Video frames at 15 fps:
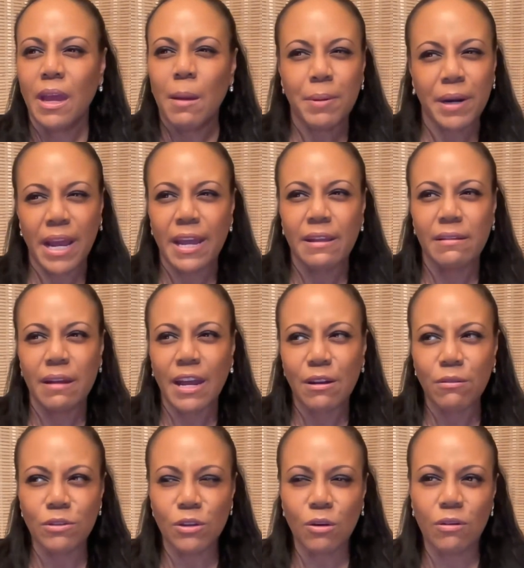but I
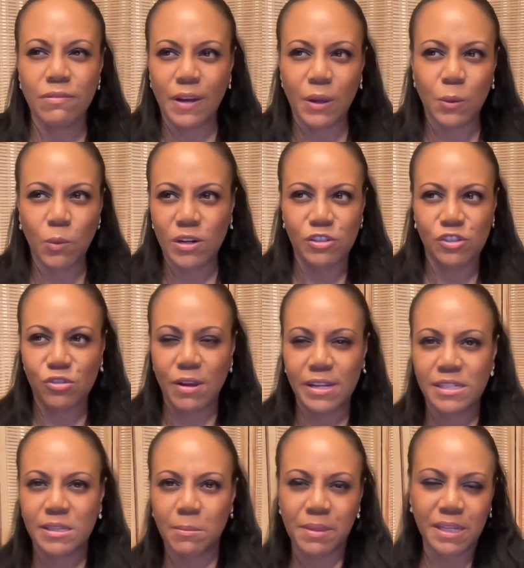don't know if I want to try
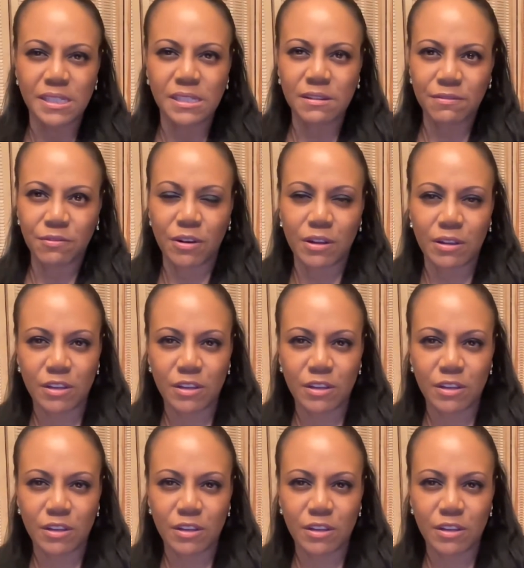something different.